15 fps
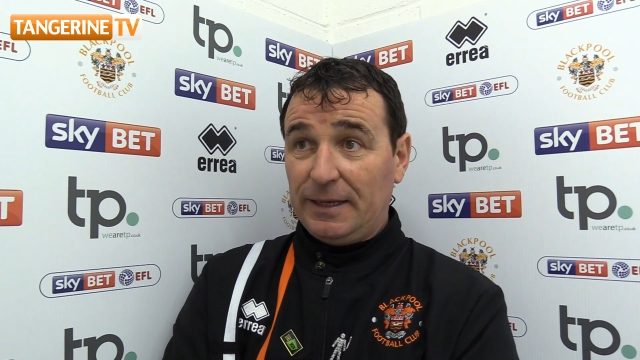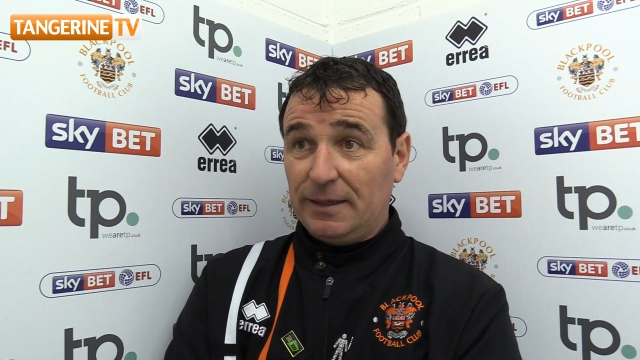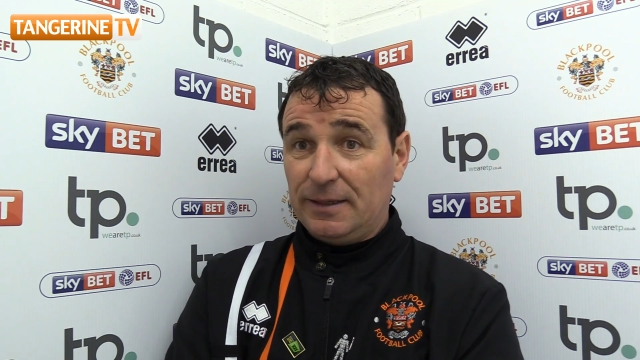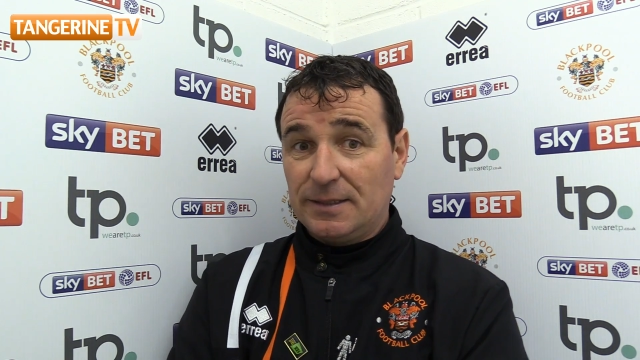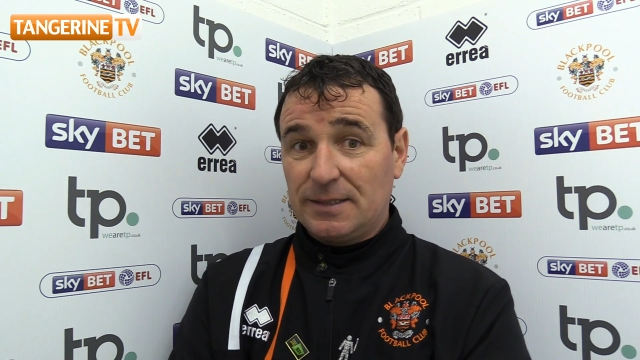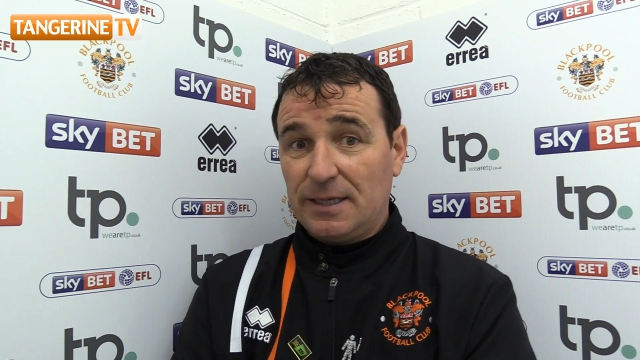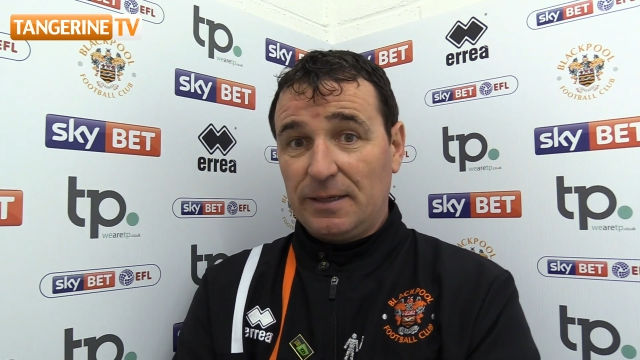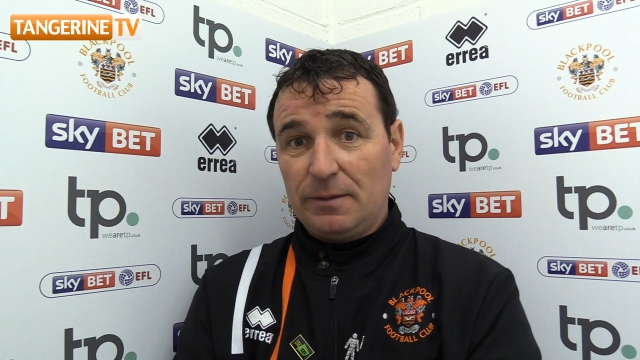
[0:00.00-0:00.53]
and I
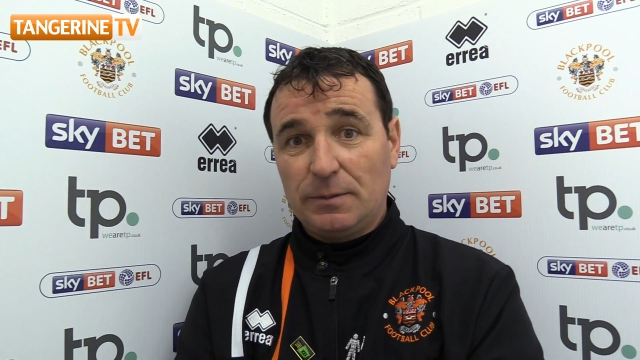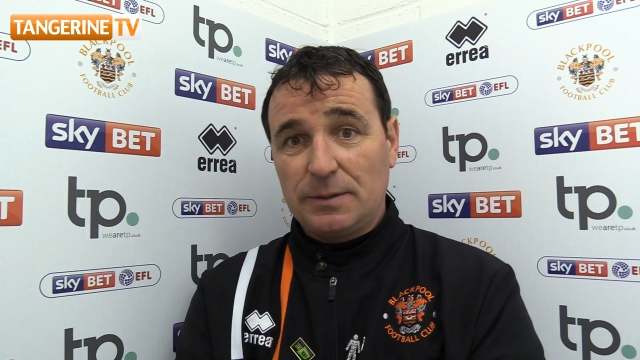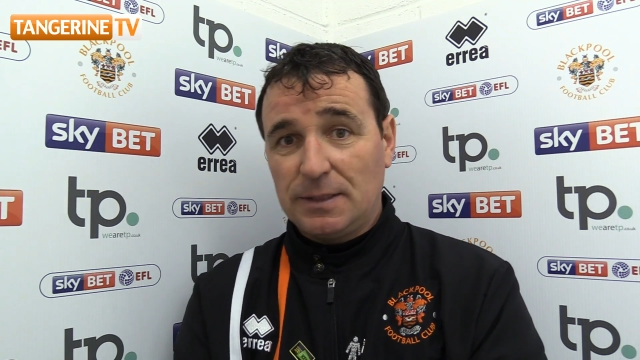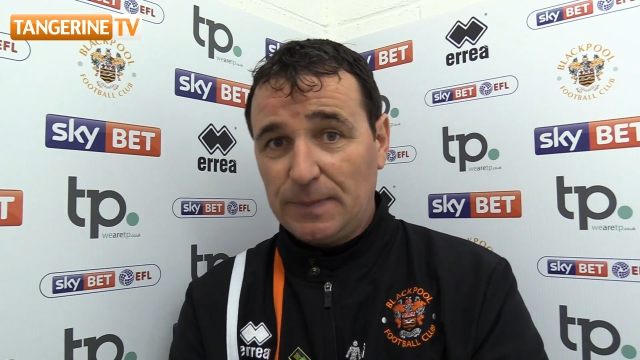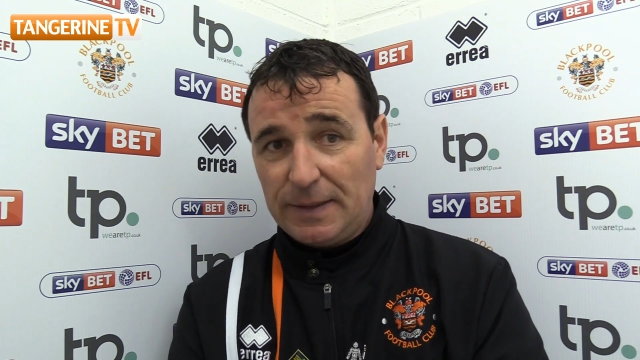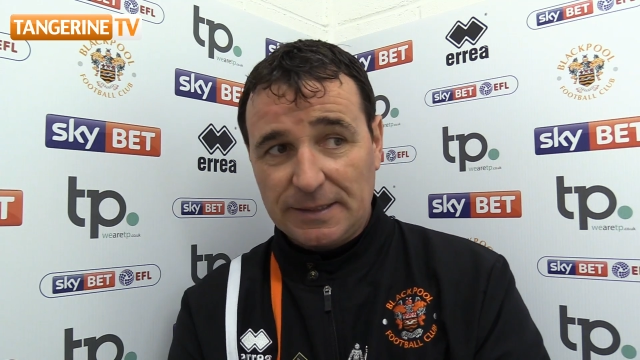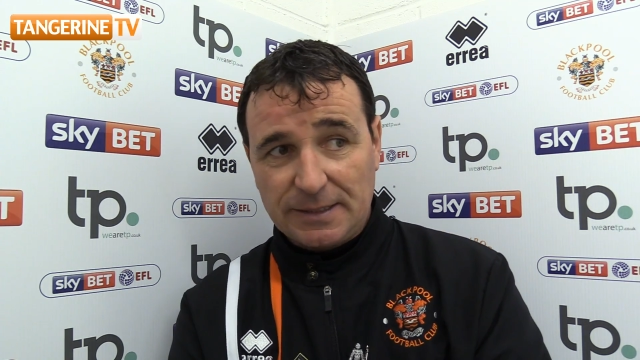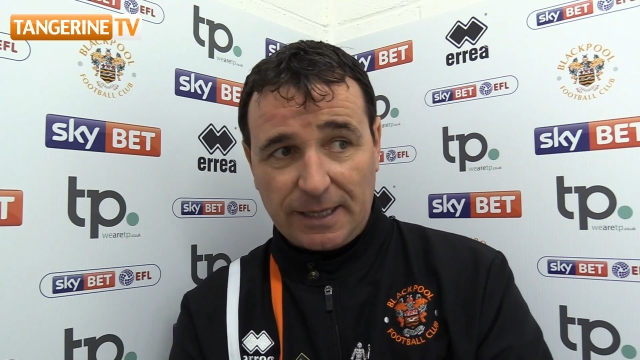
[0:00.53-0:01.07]
said it was his
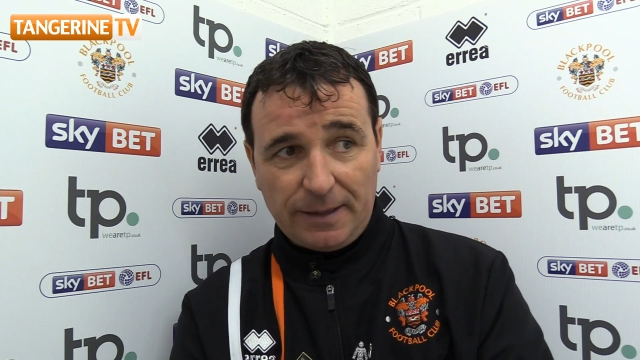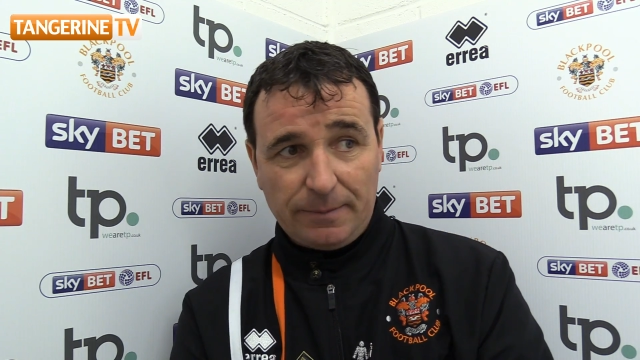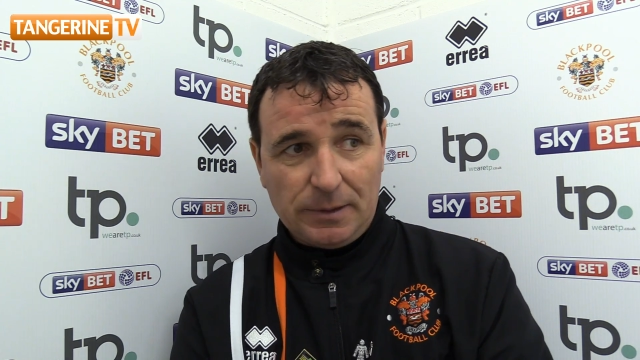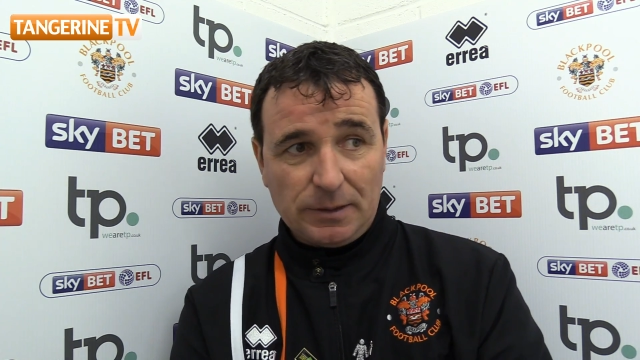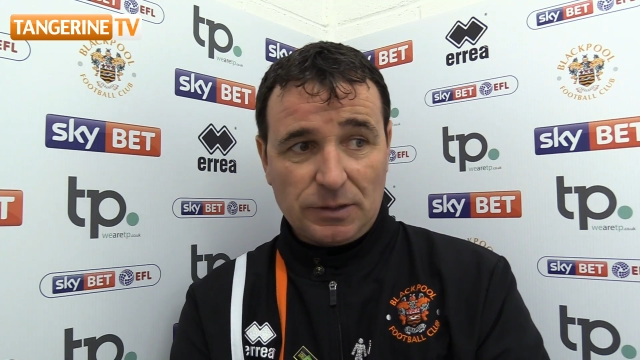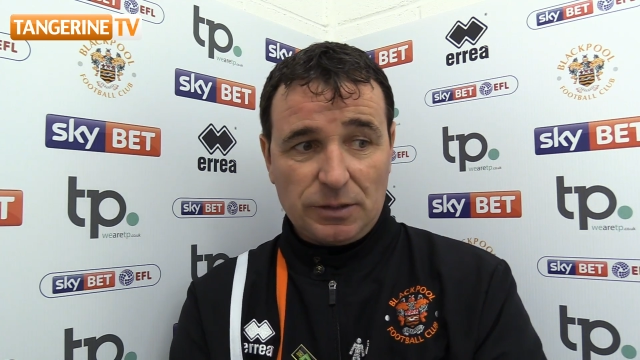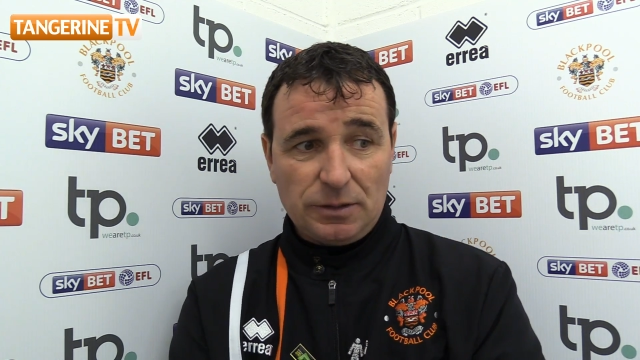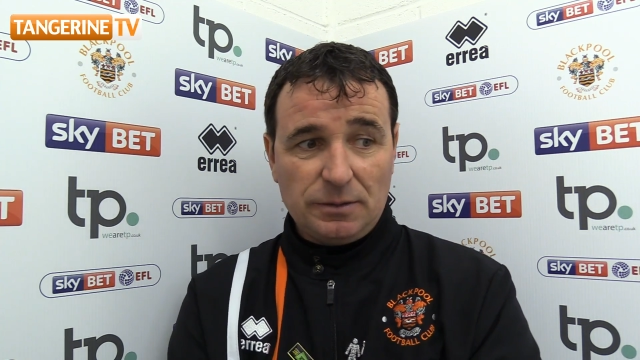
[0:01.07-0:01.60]
best game
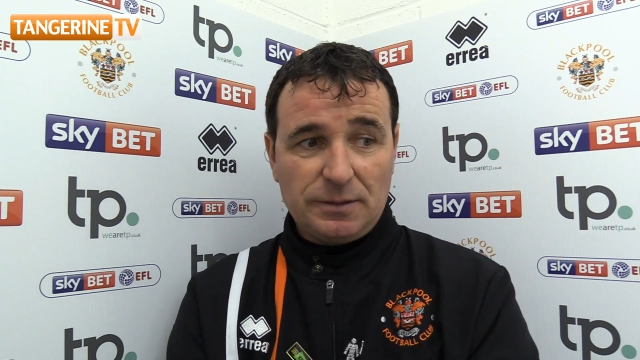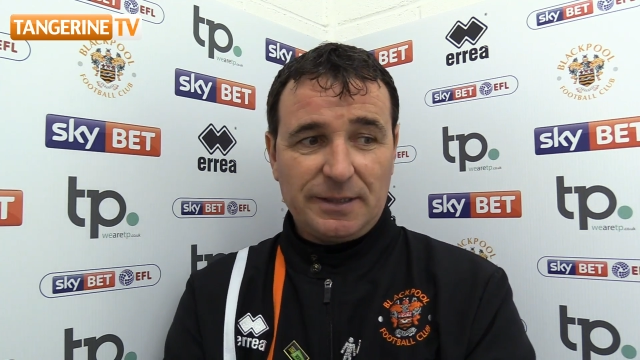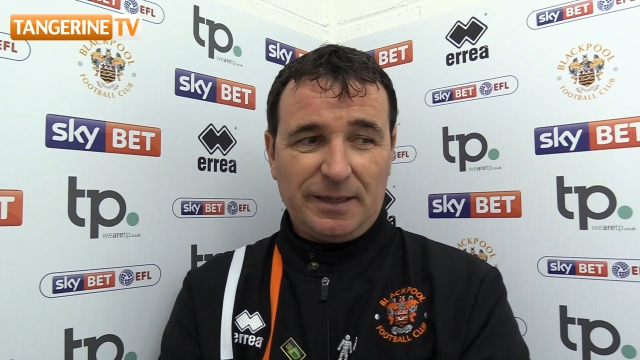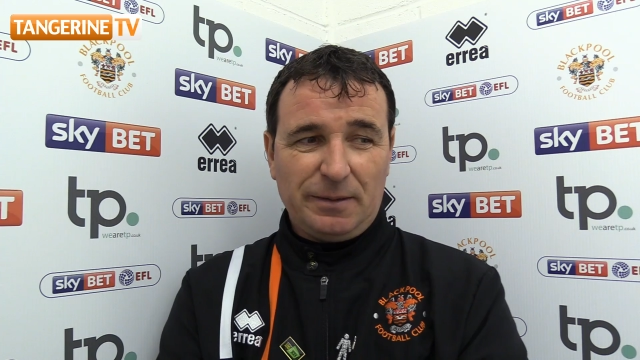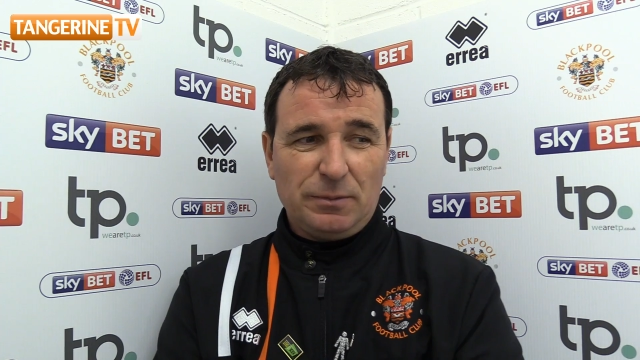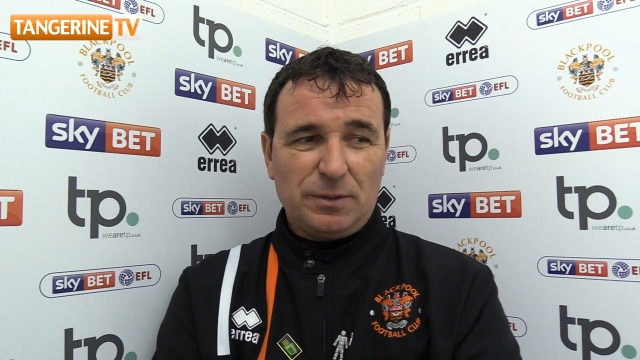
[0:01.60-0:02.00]
on Tuesday,